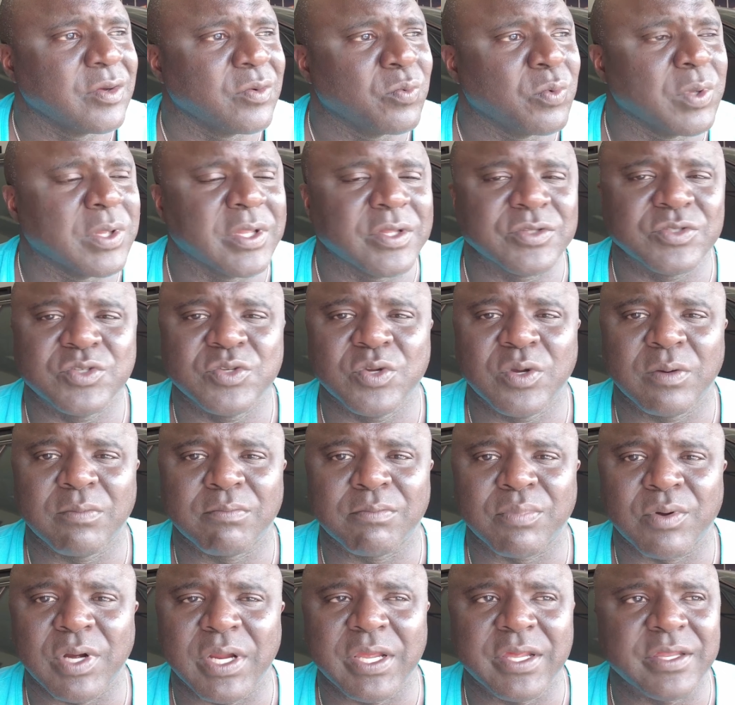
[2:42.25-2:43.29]
willing to
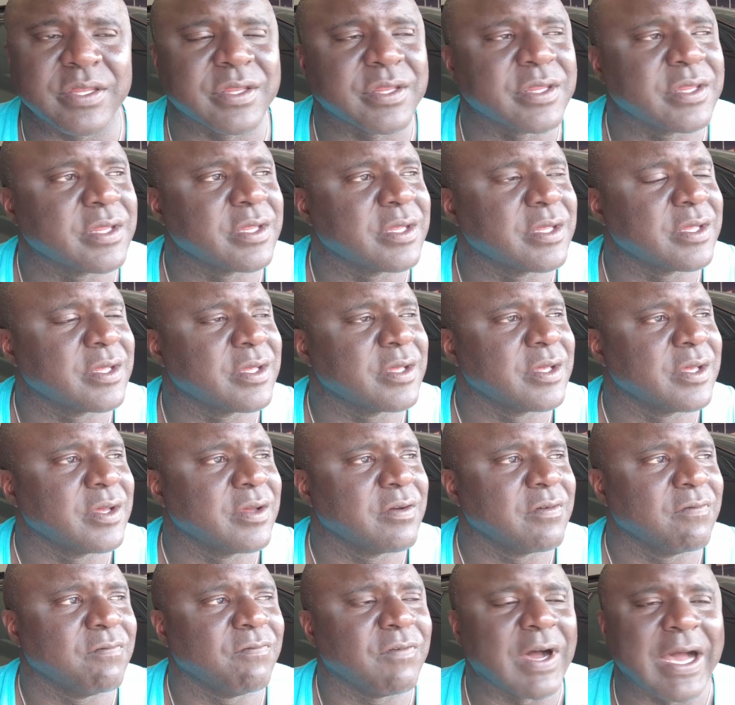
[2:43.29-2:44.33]
embrace
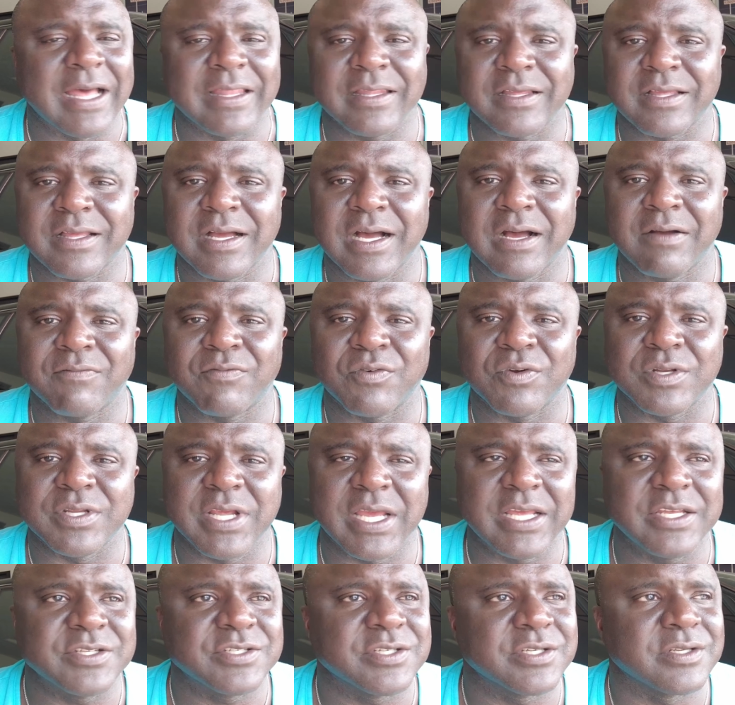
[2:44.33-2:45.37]
violent
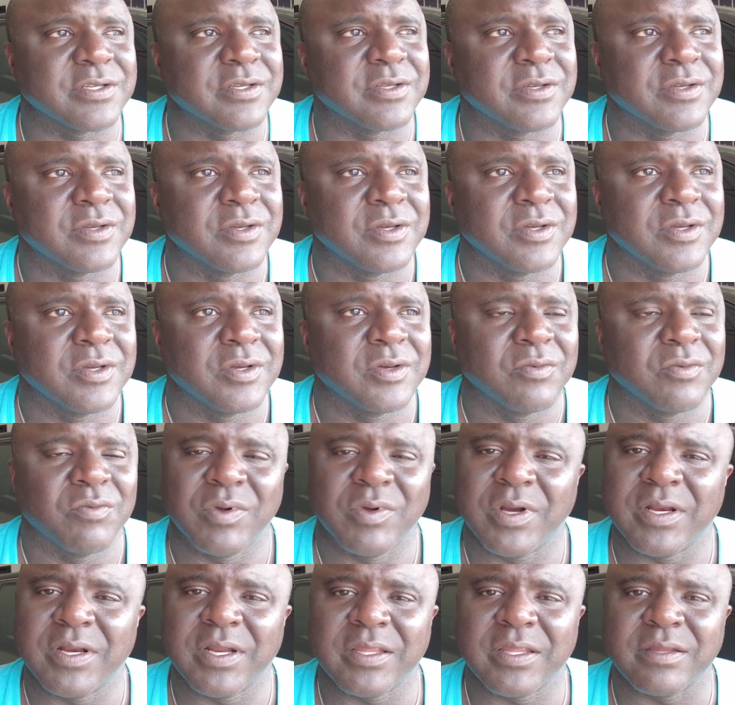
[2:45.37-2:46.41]
confrontation
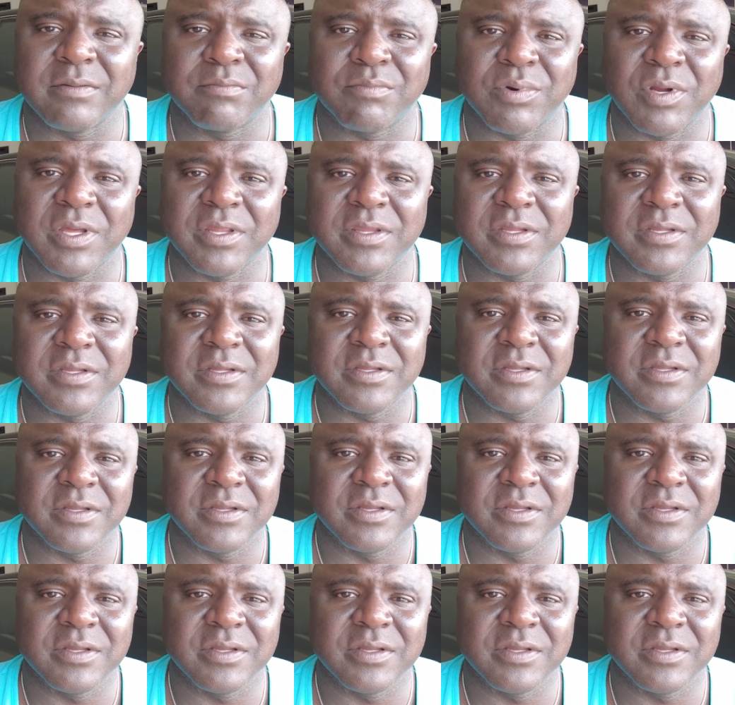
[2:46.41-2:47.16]
with another brother